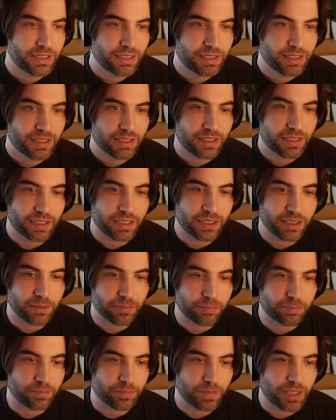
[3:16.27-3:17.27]

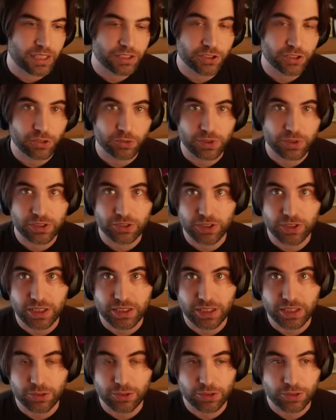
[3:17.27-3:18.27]
As always, you can
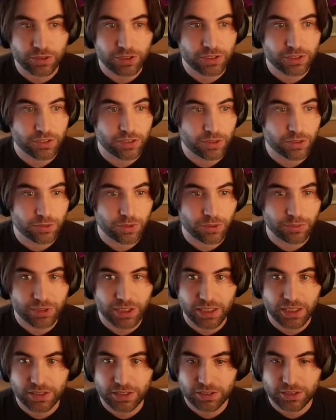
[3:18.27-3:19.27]
download this on our
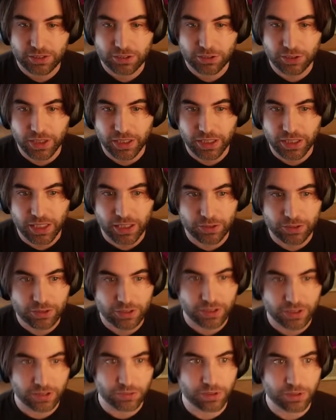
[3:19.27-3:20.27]
website, try it out,
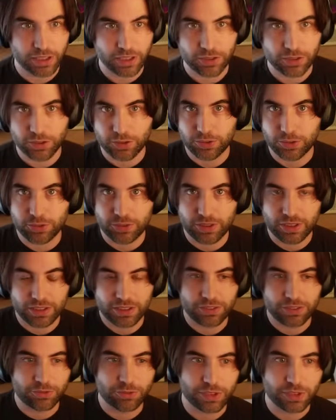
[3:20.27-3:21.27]
give it a go.
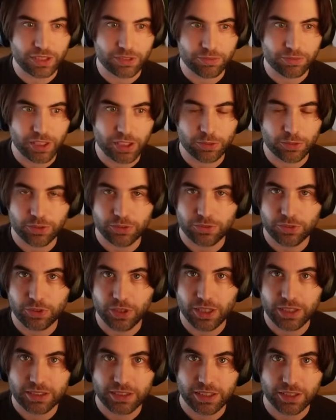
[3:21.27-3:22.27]
It's really valuable for
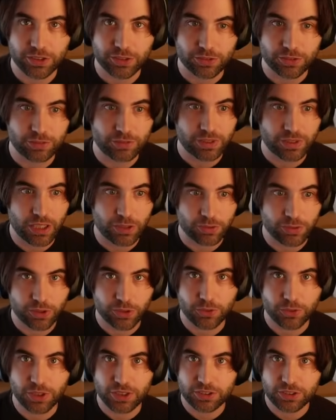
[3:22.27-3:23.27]
us that you
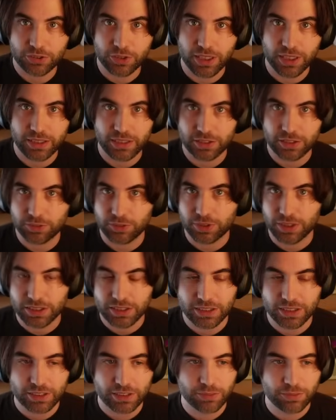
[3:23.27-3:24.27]
download and try this with
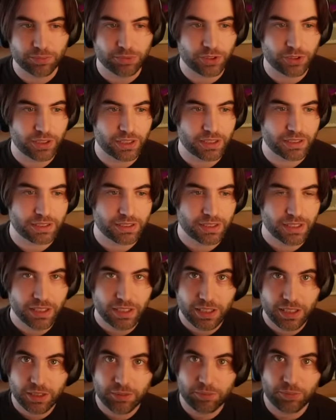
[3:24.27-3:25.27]
existing projects.
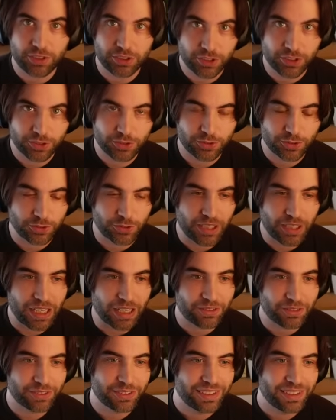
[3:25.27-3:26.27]
Make sure to
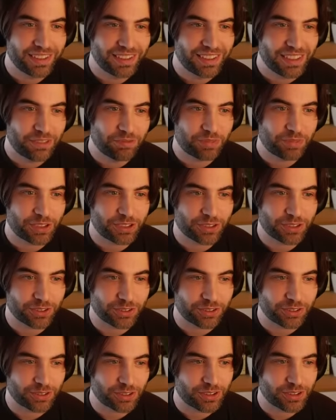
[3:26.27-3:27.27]
have version
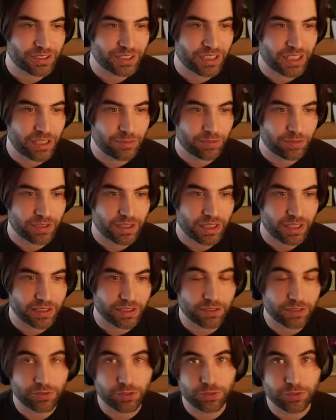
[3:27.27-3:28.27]
control set up. And
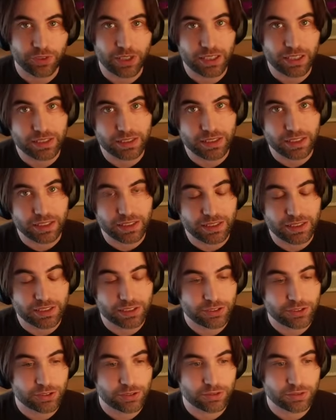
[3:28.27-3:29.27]
if you find any
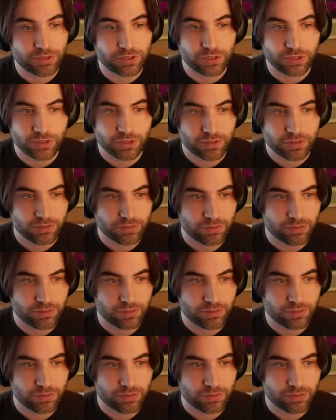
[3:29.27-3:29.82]
issue, just,